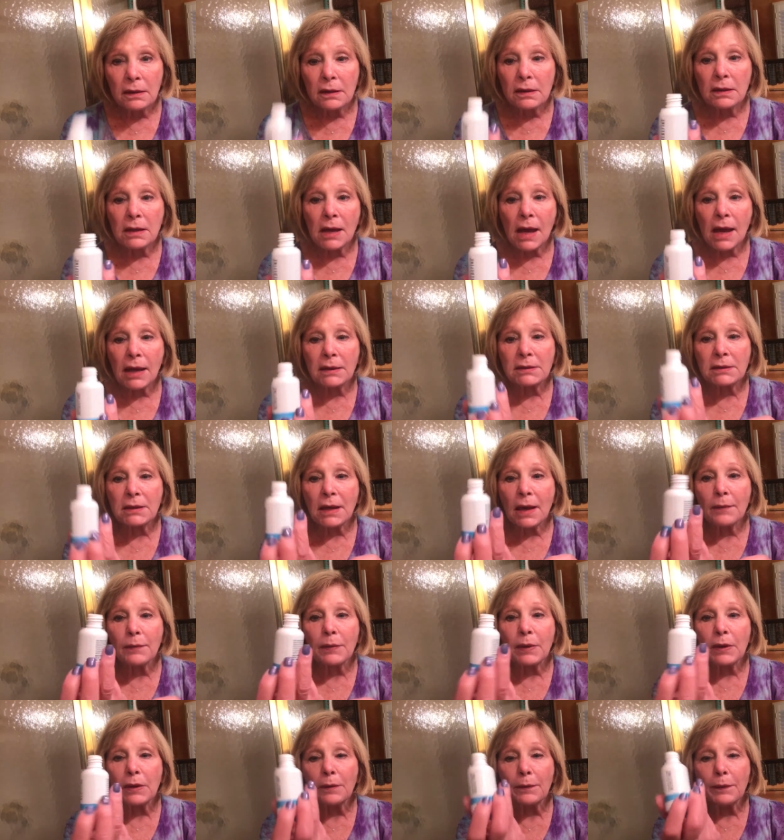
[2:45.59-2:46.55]
Next,
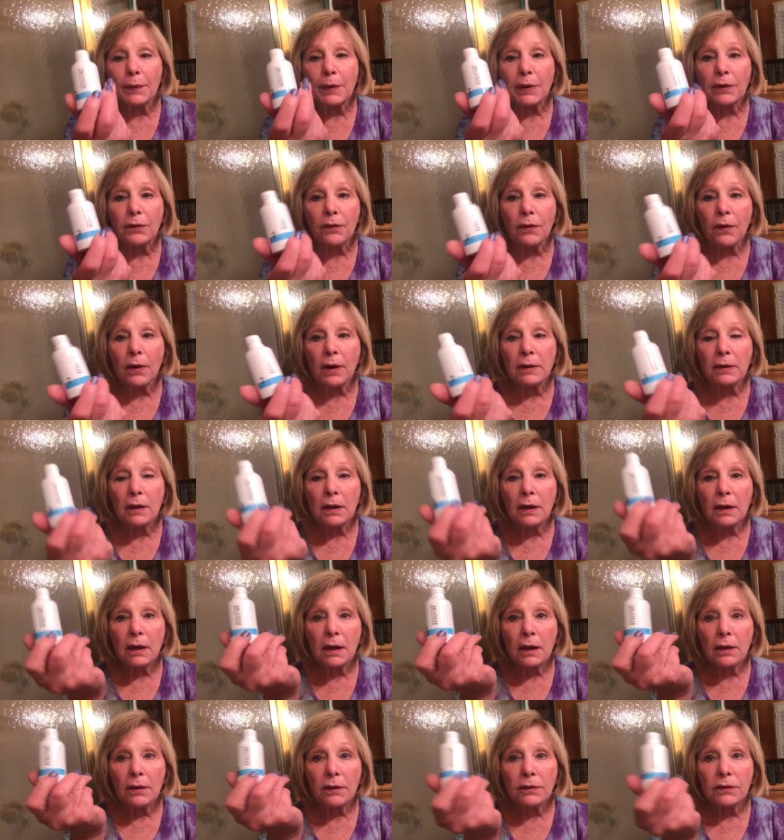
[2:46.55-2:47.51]
I'm going to put on
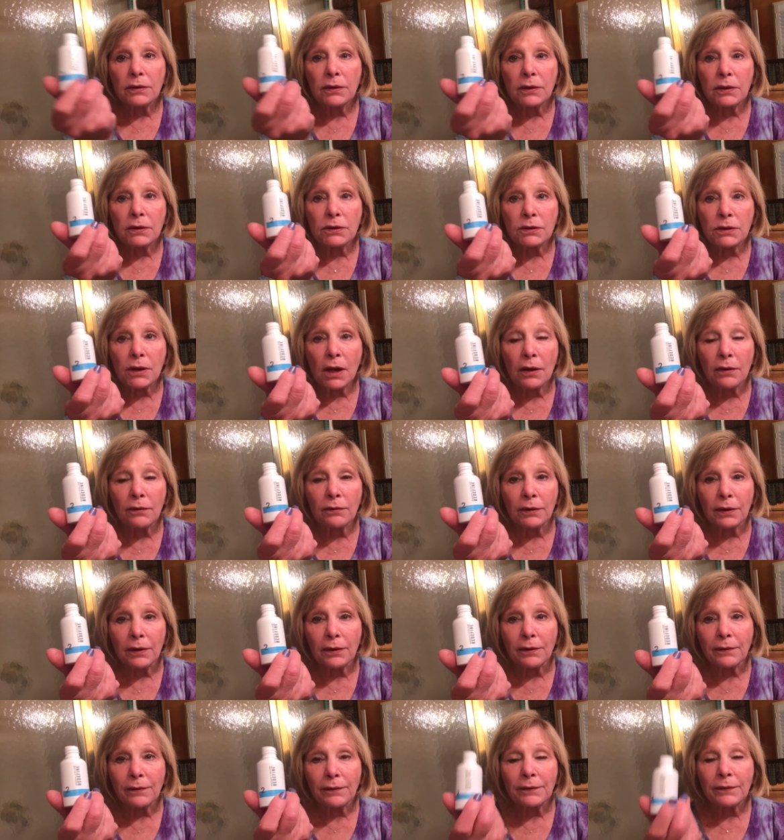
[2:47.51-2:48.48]
the
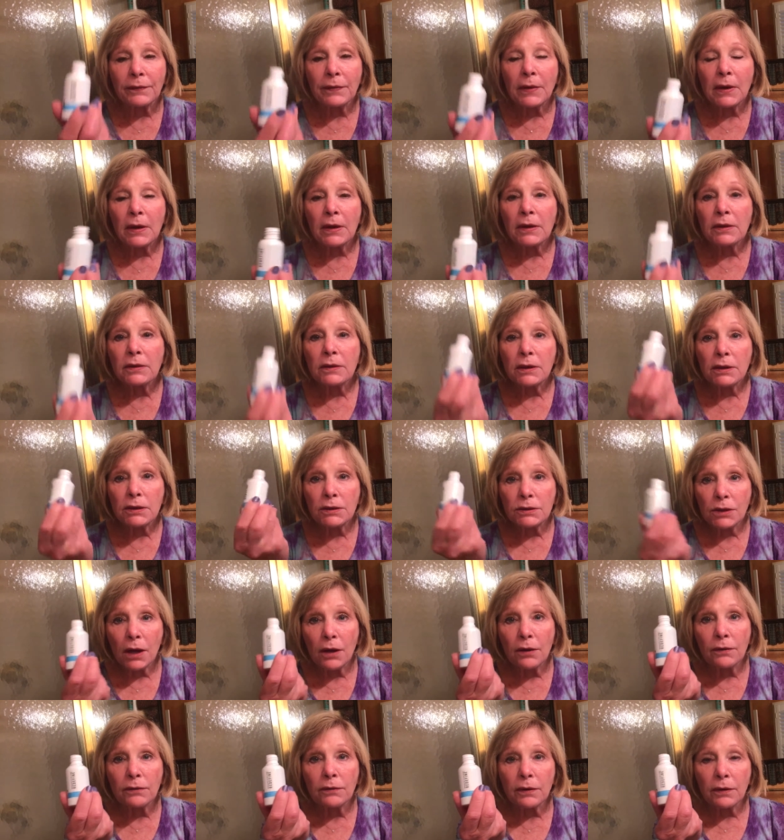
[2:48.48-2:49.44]
toner. The
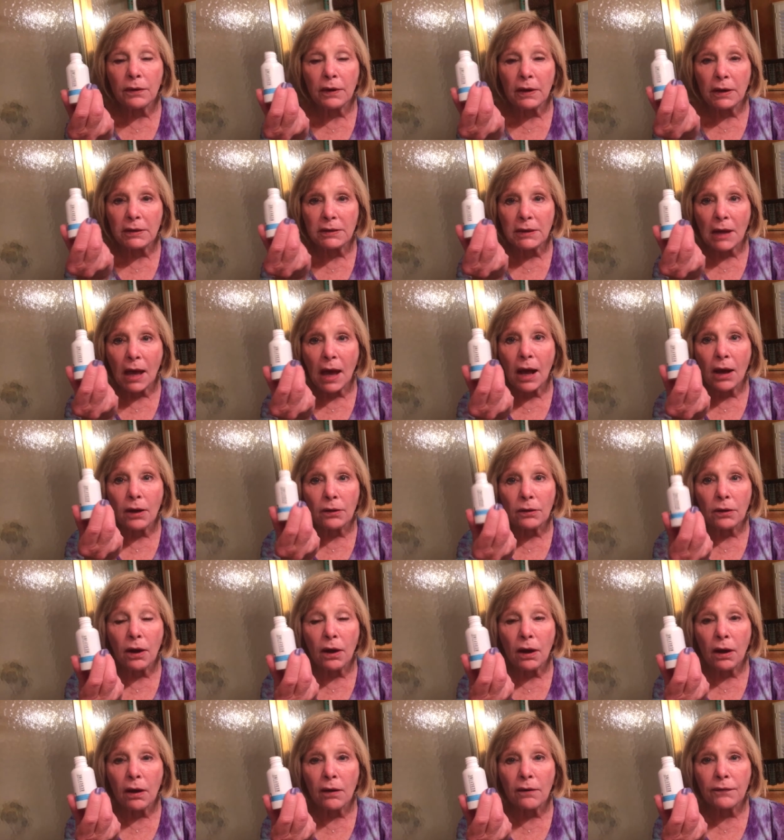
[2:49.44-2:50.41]
toner is
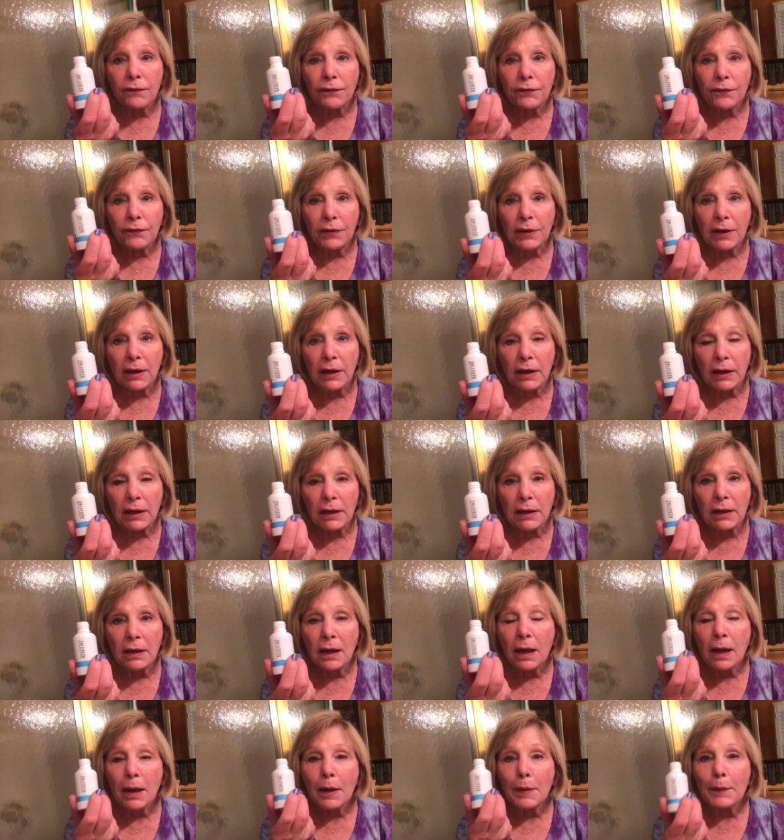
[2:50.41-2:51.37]
alcohol free,
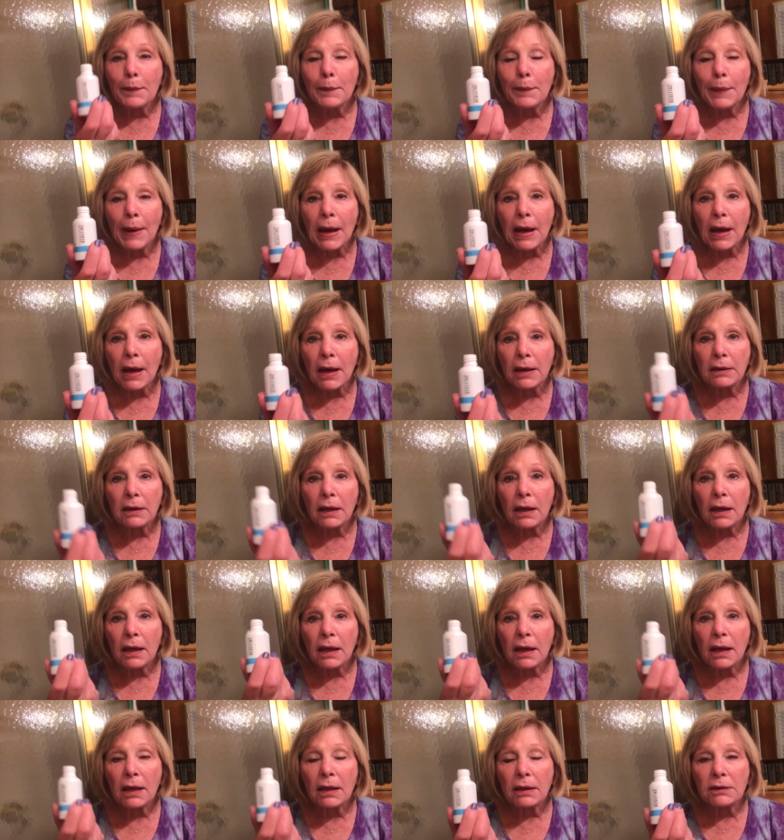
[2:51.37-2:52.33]
but
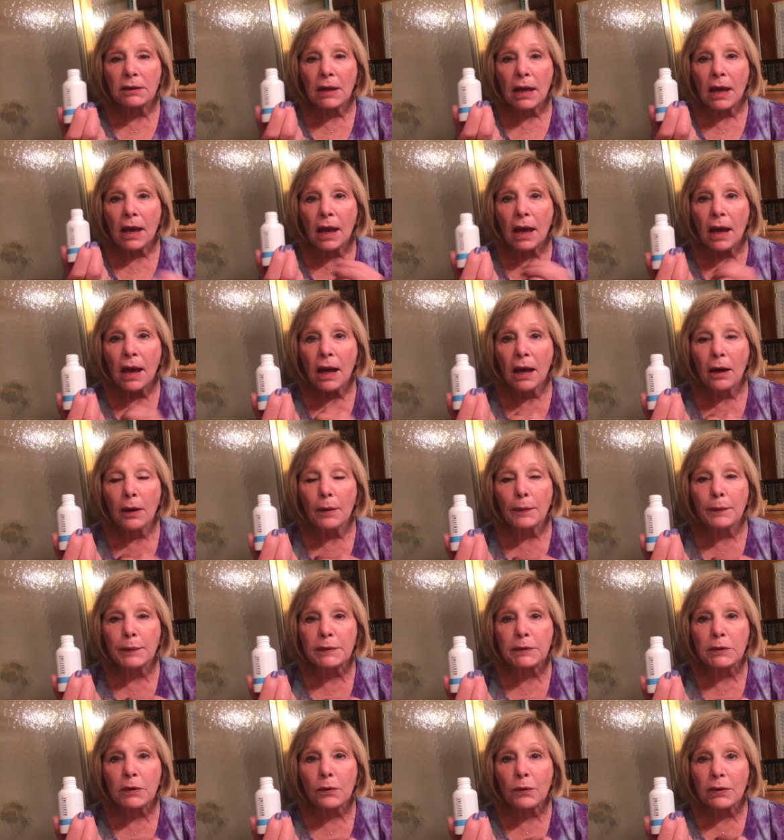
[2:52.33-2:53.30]
it
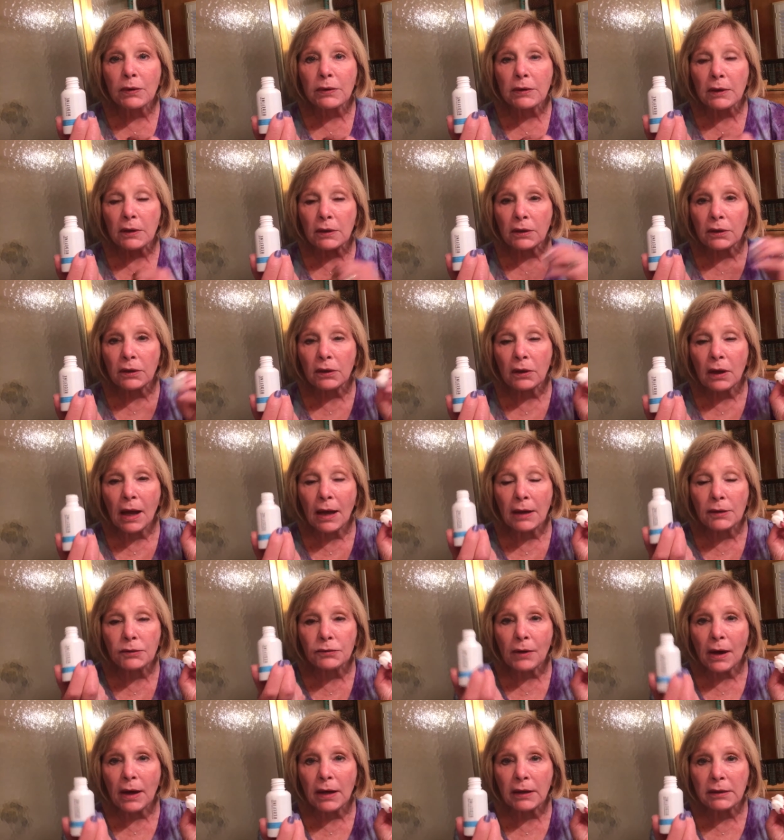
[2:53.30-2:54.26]
helps with a little
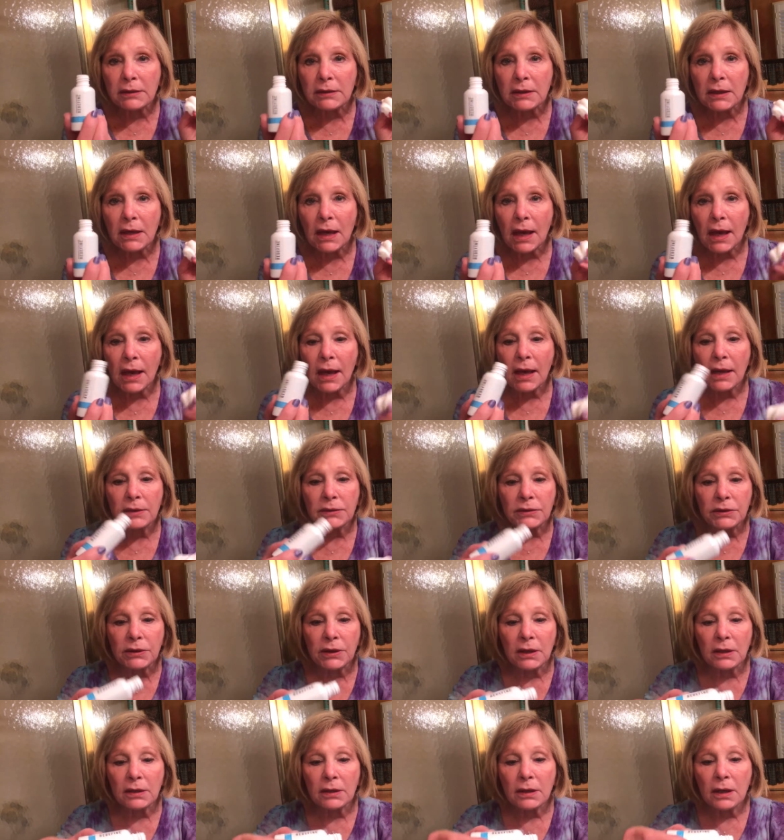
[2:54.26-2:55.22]
hydroxy
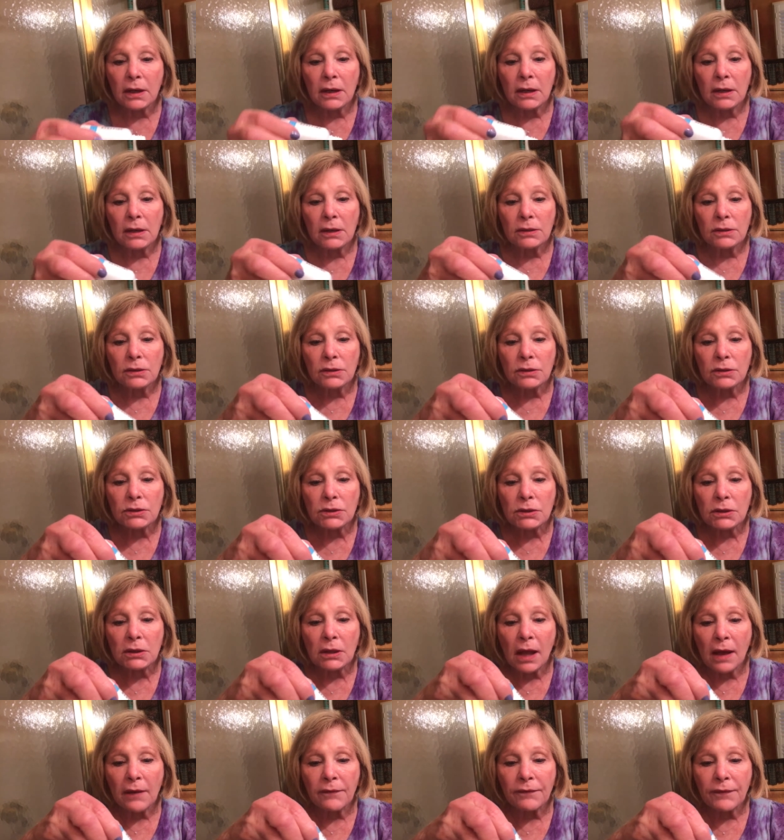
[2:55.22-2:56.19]
acid to
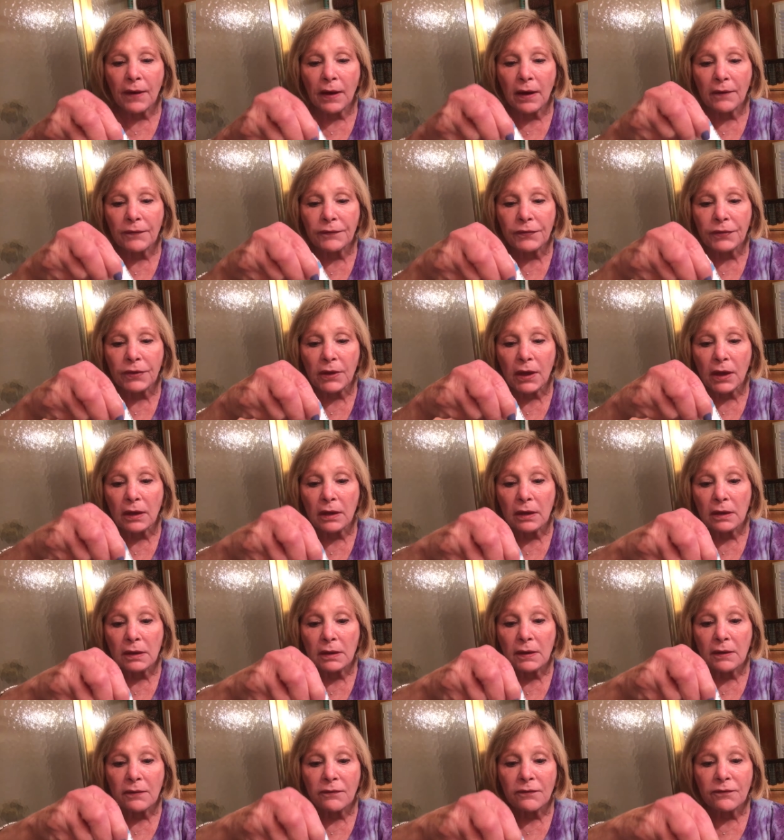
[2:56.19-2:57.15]
slough off the
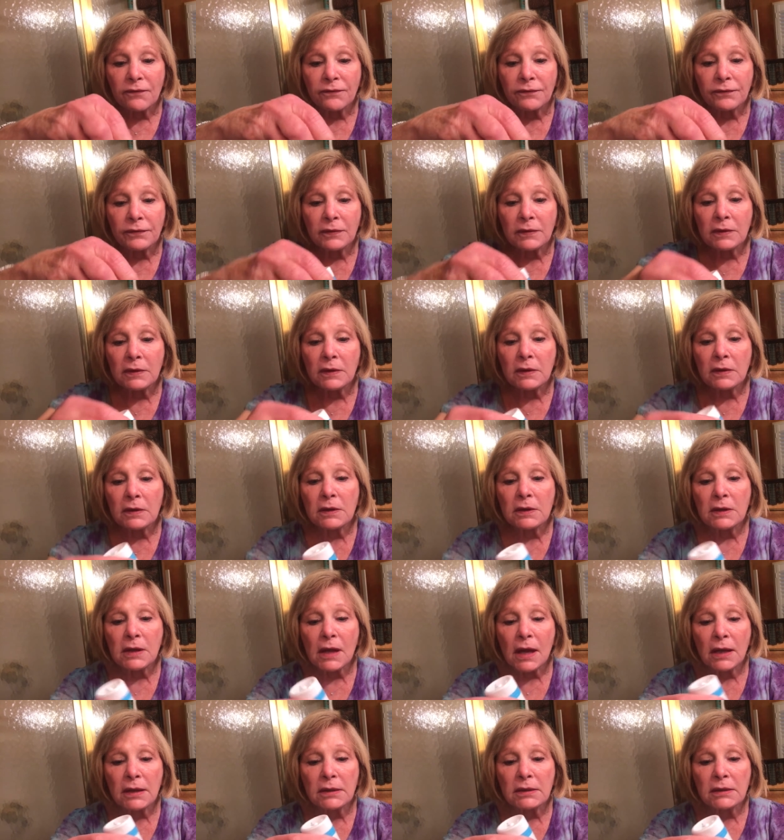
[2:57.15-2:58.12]

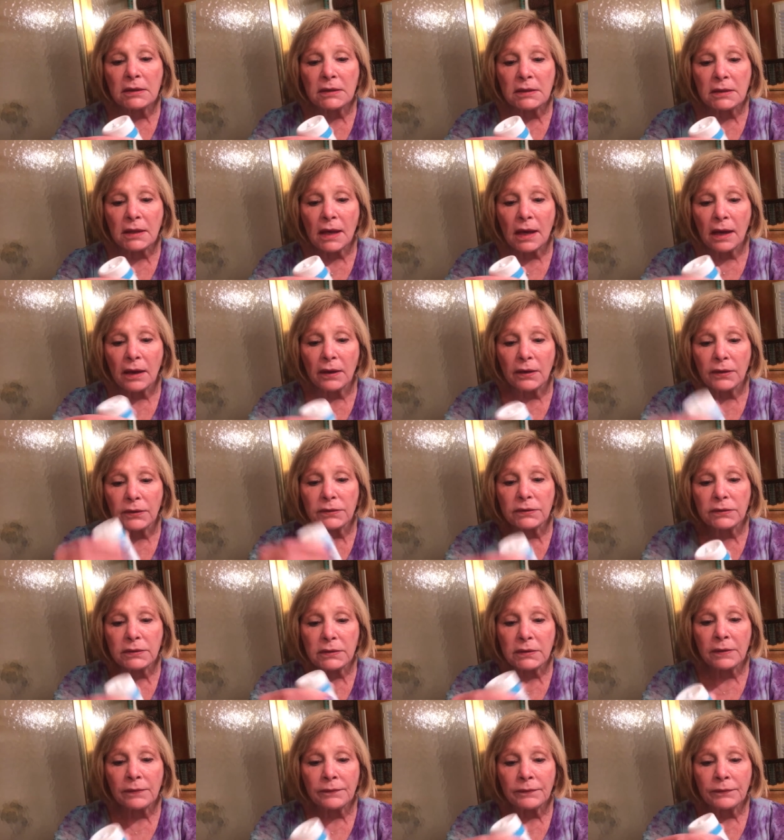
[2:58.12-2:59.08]
dead
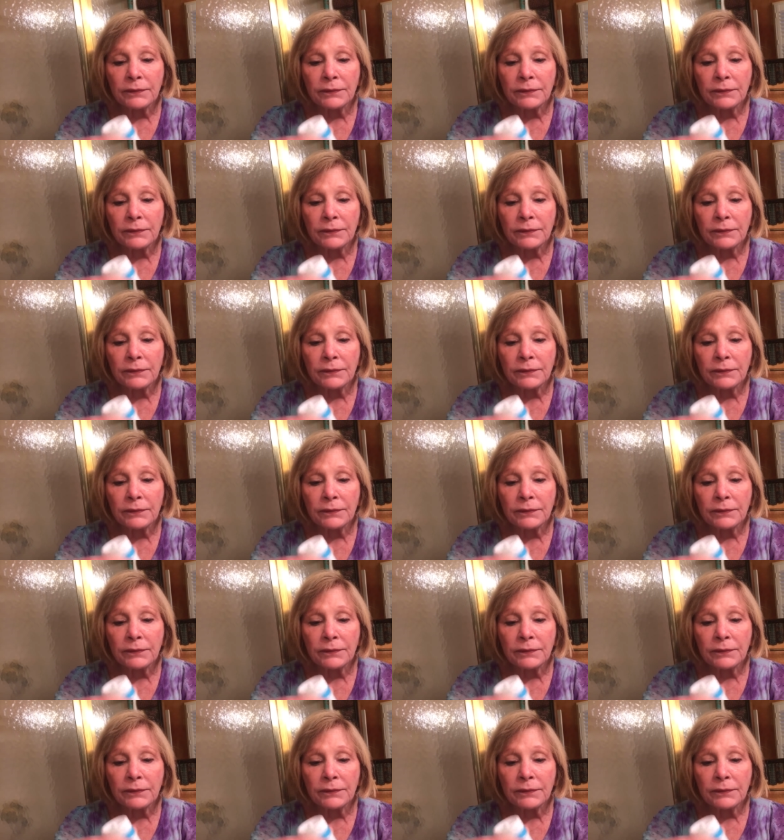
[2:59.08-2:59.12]
cells